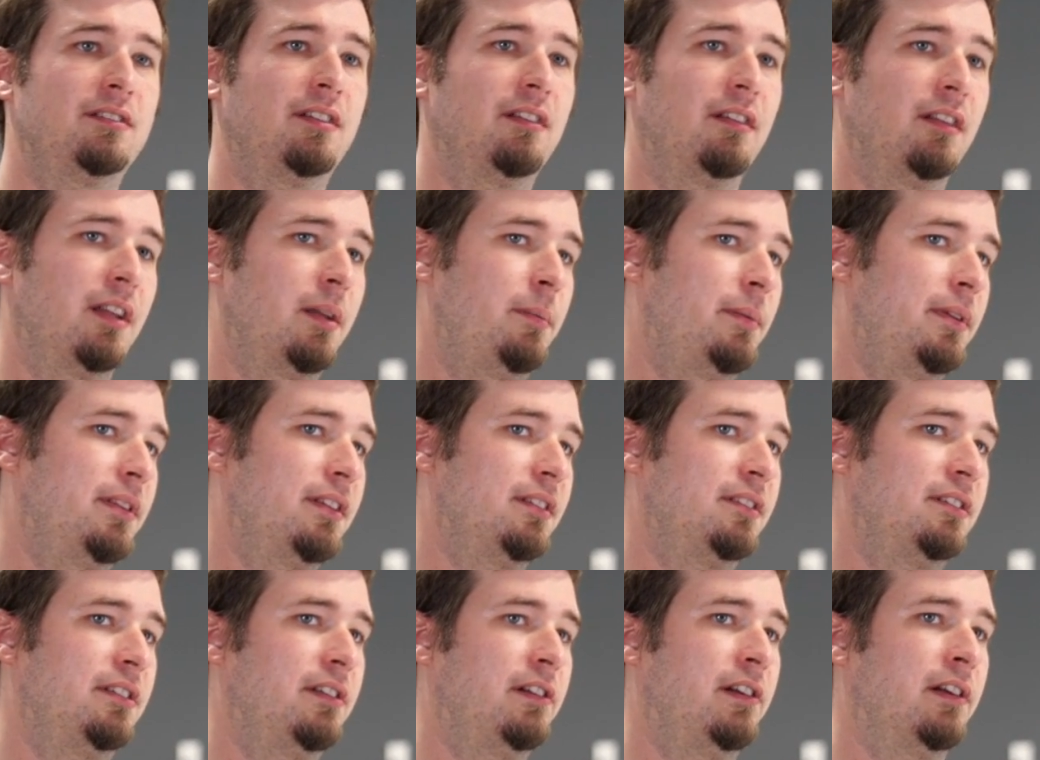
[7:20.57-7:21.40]
to limit the
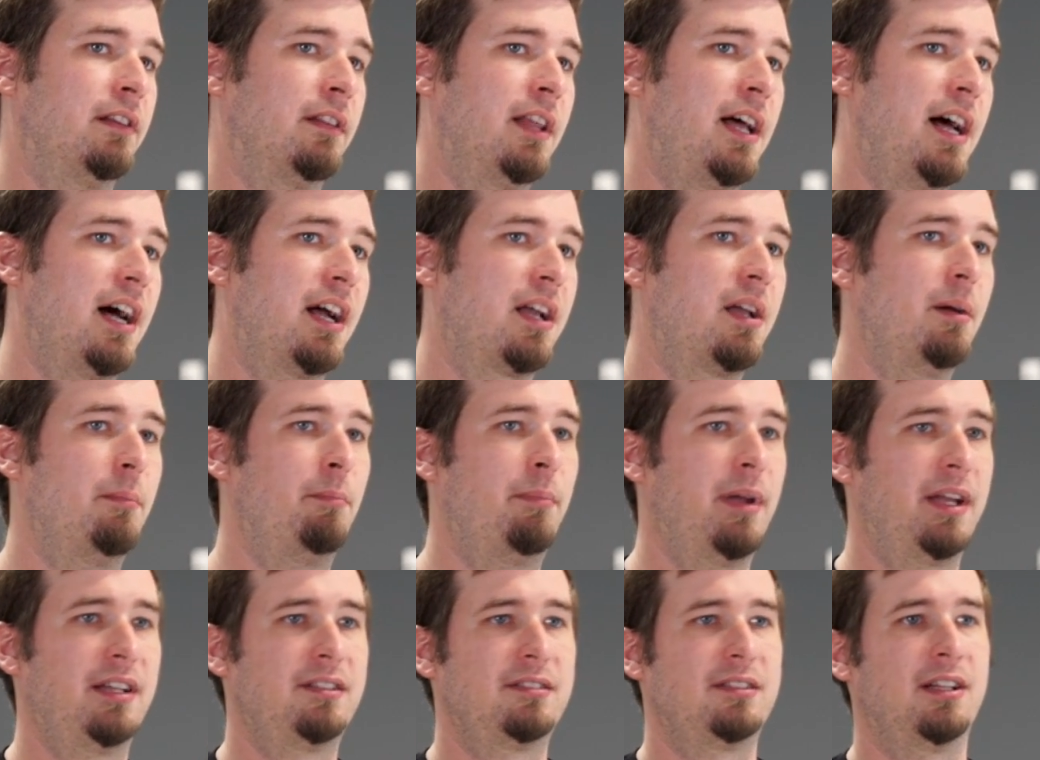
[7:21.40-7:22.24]
steering lock
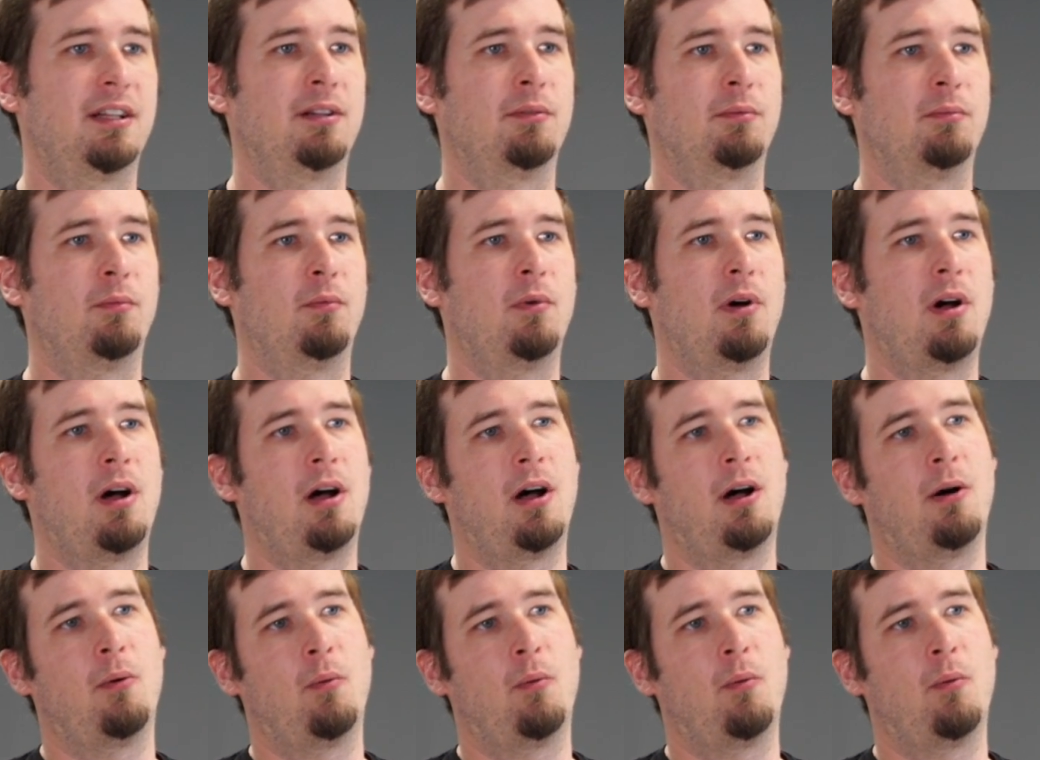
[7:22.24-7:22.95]
based on uh,